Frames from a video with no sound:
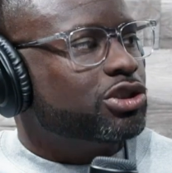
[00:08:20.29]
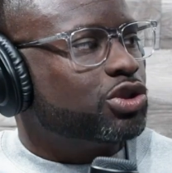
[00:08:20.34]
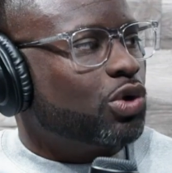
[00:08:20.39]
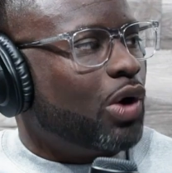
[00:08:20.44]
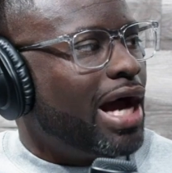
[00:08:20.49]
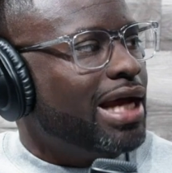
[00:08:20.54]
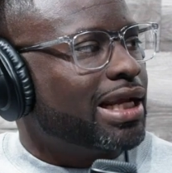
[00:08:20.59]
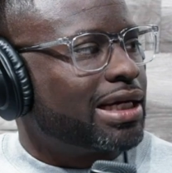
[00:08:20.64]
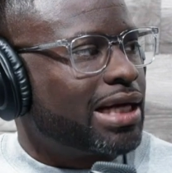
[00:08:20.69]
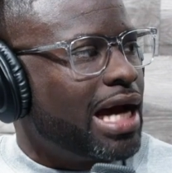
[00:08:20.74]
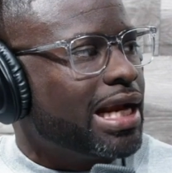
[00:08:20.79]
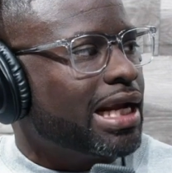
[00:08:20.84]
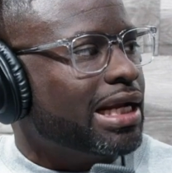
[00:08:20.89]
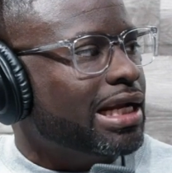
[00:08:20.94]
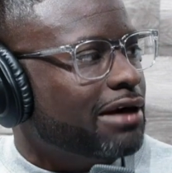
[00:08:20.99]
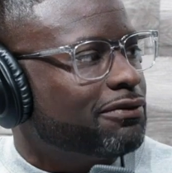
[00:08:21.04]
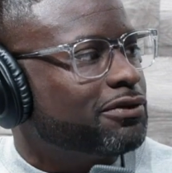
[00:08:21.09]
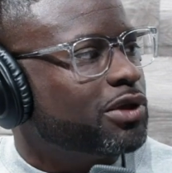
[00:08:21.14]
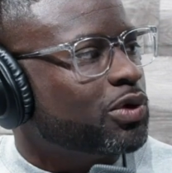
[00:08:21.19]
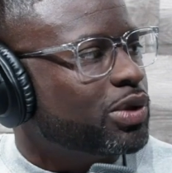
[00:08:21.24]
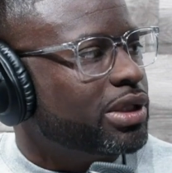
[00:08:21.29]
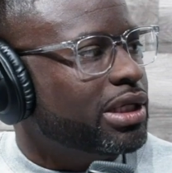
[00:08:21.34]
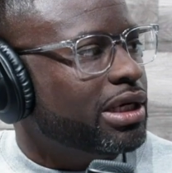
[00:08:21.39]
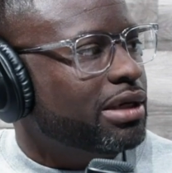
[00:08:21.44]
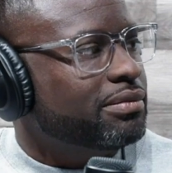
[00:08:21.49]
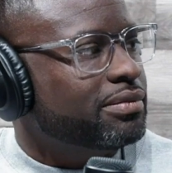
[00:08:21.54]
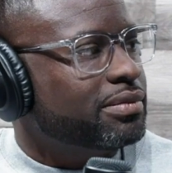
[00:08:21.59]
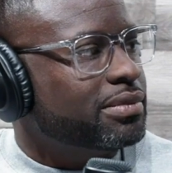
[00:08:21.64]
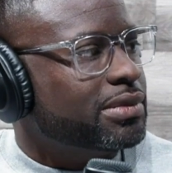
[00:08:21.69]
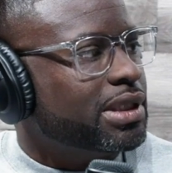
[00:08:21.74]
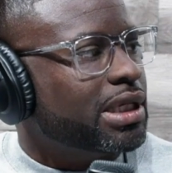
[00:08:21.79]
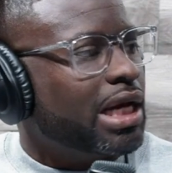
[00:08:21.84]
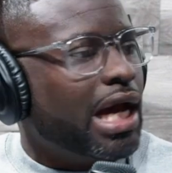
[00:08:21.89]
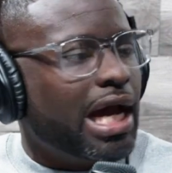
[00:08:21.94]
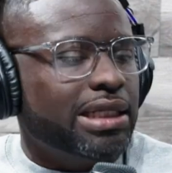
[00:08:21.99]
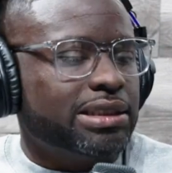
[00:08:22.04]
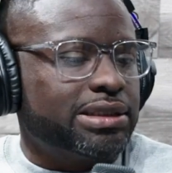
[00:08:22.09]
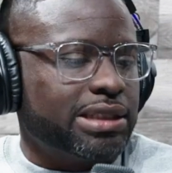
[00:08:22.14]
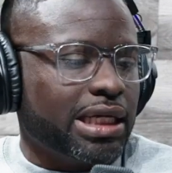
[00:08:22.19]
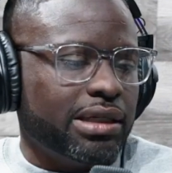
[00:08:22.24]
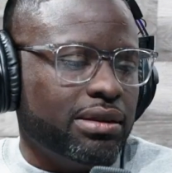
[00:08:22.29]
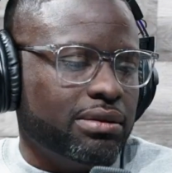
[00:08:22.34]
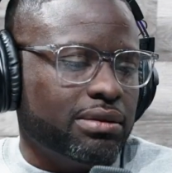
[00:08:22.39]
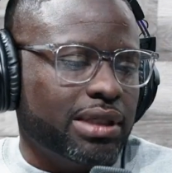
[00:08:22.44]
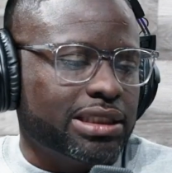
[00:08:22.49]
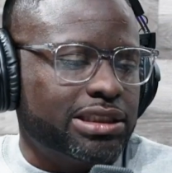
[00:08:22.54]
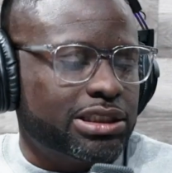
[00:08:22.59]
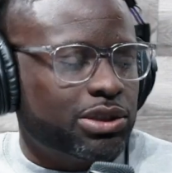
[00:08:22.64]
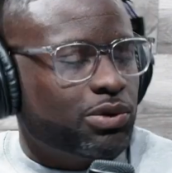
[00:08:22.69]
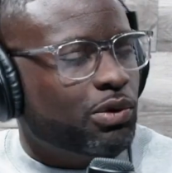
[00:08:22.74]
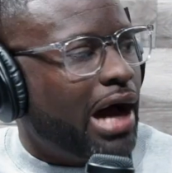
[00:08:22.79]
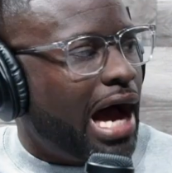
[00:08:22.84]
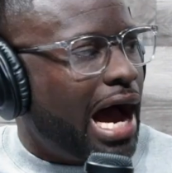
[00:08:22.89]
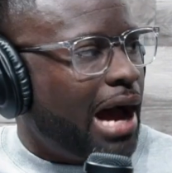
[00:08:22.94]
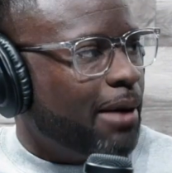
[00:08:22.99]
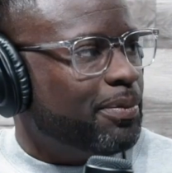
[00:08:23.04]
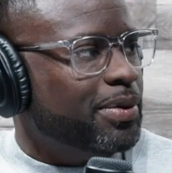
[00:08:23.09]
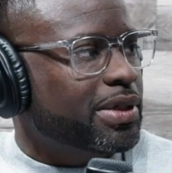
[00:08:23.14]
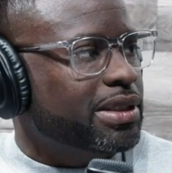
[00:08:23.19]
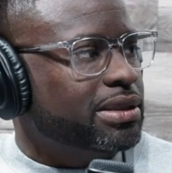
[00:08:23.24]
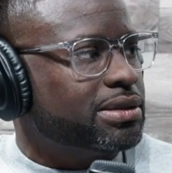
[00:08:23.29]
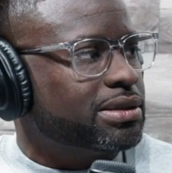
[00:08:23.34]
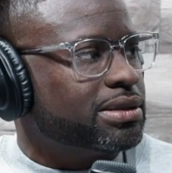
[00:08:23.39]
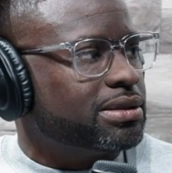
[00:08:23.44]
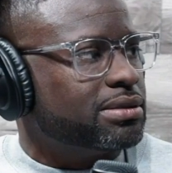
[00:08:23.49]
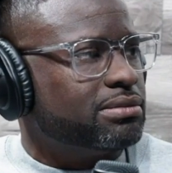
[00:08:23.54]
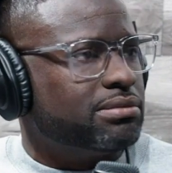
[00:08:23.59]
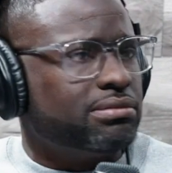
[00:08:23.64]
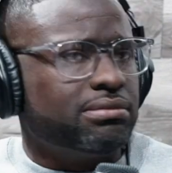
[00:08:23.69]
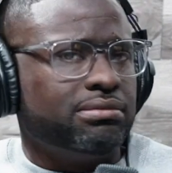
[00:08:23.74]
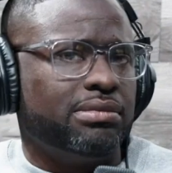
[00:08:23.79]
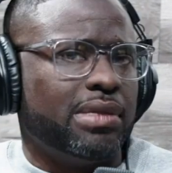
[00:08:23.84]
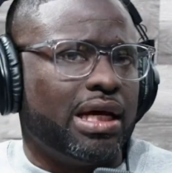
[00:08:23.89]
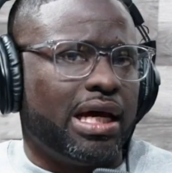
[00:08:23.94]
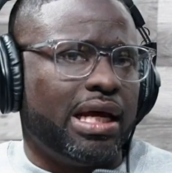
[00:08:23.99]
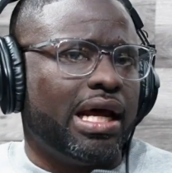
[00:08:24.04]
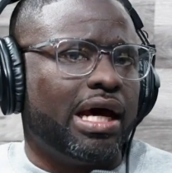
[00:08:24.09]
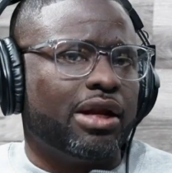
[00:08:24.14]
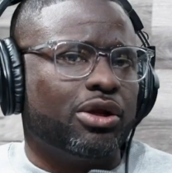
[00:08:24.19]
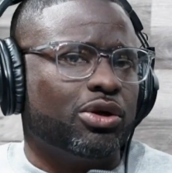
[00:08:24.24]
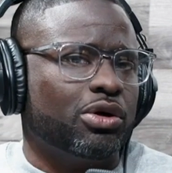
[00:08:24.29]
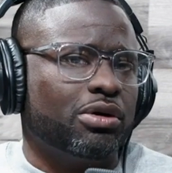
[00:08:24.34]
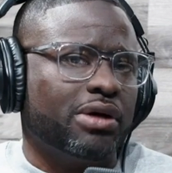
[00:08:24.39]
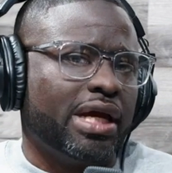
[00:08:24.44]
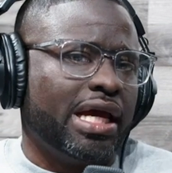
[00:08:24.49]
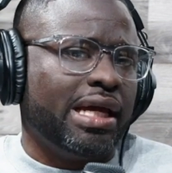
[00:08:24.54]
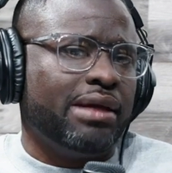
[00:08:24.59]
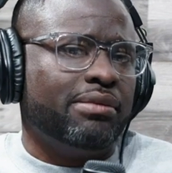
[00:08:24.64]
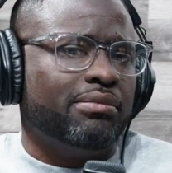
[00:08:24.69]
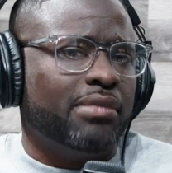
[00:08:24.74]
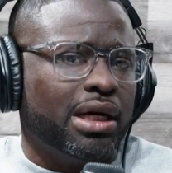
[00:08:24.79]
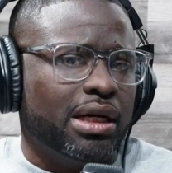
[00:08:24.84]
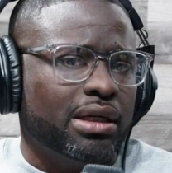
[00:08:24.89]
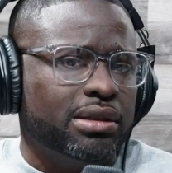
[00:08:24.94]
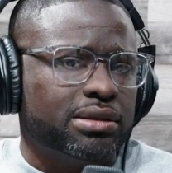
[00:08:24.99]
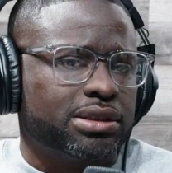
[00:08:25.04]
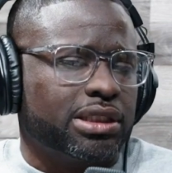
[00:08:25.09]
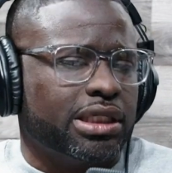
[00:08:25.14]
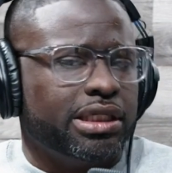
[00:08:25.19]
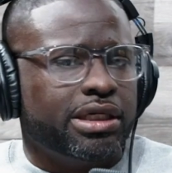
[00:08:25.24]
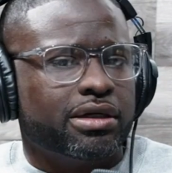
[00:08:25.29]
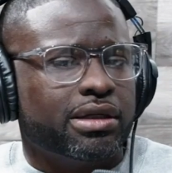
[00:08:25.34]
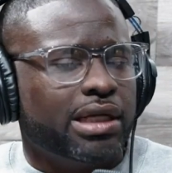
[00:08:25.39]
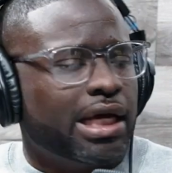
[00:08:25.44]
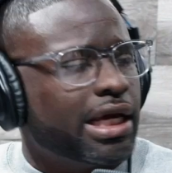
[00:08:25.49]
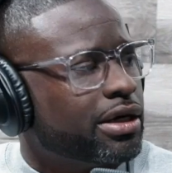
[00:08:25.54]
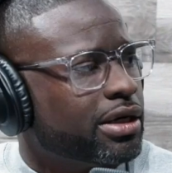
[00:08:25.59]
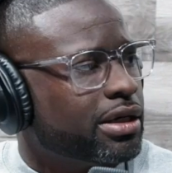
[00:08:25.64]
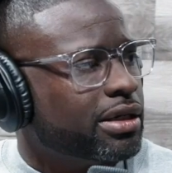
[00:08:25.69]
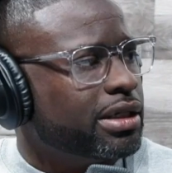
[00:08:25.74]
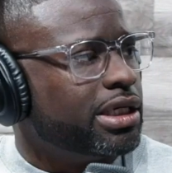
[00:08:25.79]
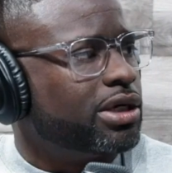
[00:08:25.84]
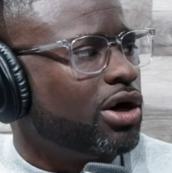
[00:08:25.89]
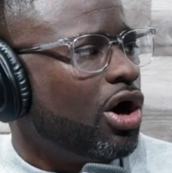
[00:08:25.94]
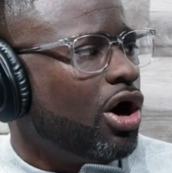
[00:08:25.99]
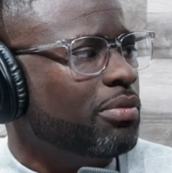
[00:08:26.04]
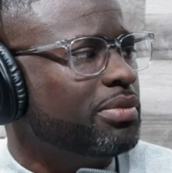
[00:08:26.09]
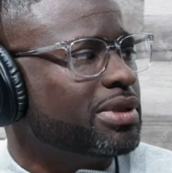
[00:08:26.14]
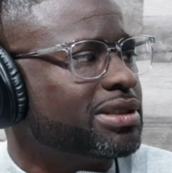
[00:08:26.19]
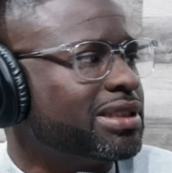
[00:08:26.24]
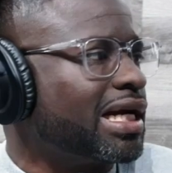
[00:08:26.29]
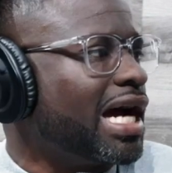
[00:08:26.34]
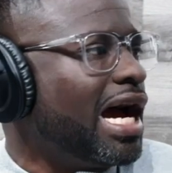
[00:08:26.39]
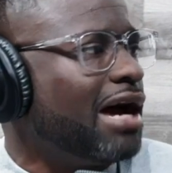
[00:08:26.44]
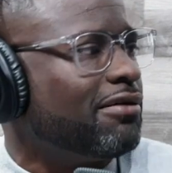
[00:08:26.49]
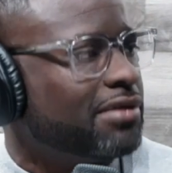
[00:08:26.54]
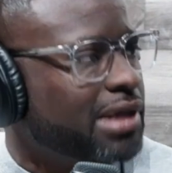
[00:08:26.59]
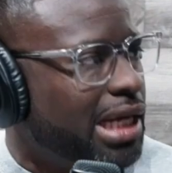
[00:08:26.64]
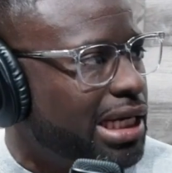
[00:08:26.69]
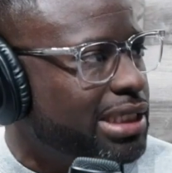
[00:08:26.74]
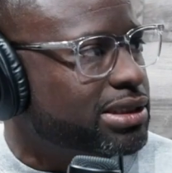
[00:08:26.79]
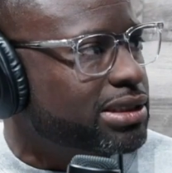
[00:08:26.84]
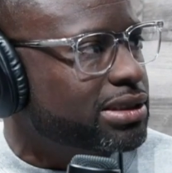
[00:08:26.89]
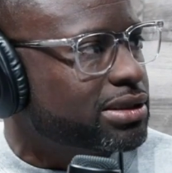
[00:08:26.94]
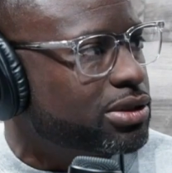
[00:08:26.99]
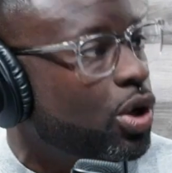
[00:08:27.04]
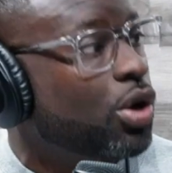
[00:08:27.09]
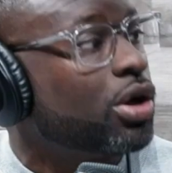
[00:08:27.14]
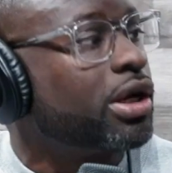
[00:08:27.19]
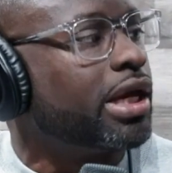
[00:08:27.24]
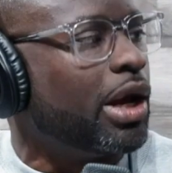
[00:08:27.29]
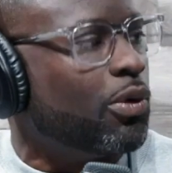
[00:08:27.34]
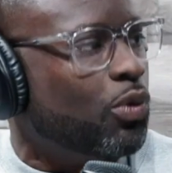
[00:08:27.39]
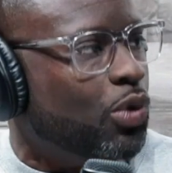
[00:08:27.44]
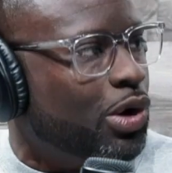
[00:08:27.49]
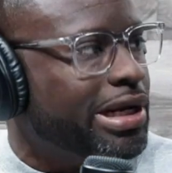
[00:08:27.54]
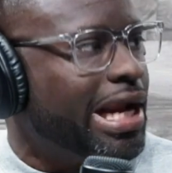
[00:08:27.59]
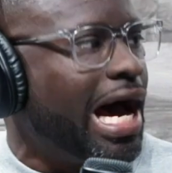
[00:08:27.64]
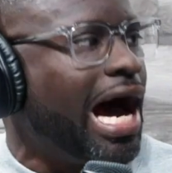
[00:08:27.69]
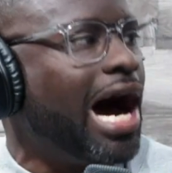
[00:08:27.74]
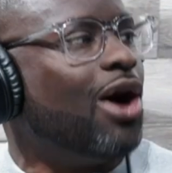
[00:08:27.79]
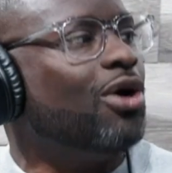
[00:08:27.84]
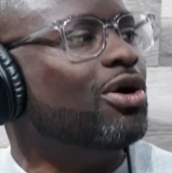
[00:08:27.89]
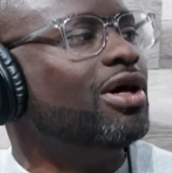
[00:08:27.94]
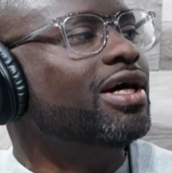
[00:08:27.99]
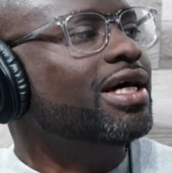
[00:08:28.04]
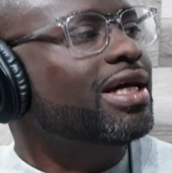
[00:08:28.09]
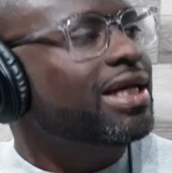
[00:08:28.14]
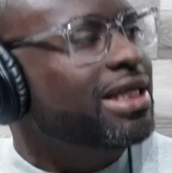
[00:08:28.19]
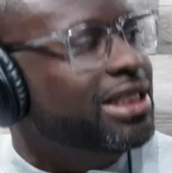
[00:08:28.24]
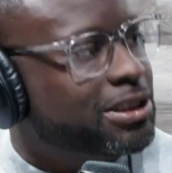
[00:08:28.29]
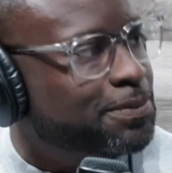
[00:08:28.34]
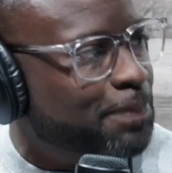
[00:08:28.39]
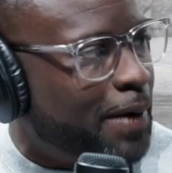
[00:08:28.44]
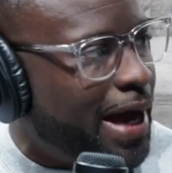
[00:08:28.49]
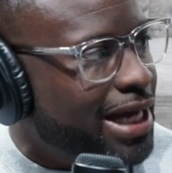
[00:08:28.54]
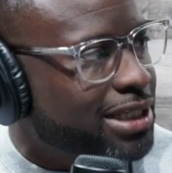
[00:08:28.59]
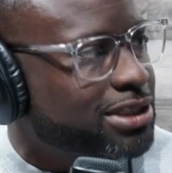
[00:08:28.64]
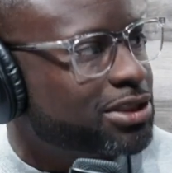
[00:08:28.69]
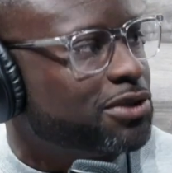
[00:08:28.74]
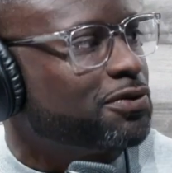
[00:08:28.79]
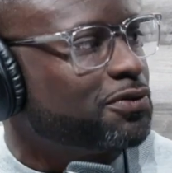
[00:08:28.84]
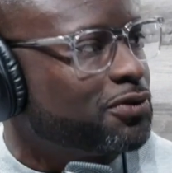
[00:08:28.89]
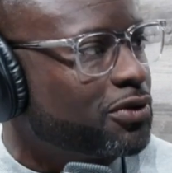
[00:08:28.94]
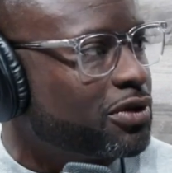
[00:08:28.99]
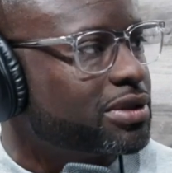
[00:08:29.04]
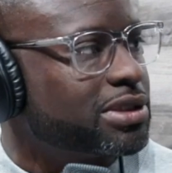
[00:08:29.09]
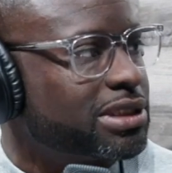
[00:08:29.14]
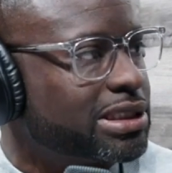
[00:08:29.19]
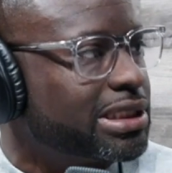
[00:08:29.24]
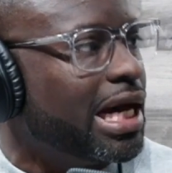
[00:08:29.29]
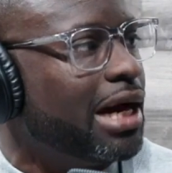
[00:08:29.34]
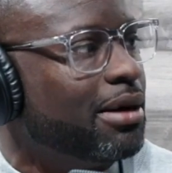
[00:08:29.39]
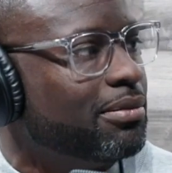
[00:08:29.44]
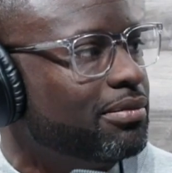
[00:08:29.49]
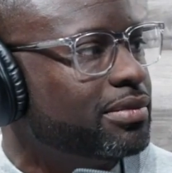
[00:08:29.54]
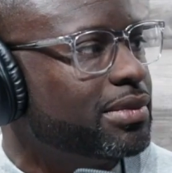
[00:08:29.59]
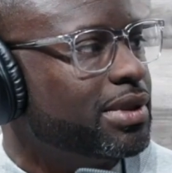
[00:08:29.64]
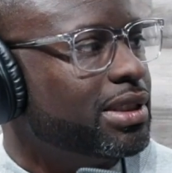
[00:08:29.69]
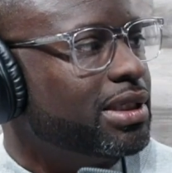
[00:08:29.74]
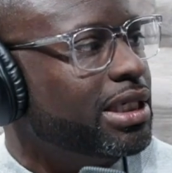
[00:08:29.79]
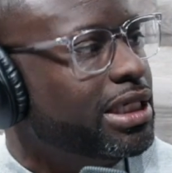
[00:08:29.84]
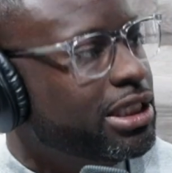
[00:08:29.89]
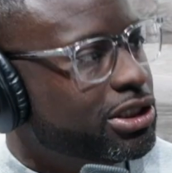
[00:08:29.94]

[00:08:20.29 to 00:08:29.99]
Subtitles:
So I kind of left it with him and said, let's see what happens. Yeah. And I don't know, 8 months, a year later, he called me. He's like, I have a license. Okay, well now he's past the first step. Yeah.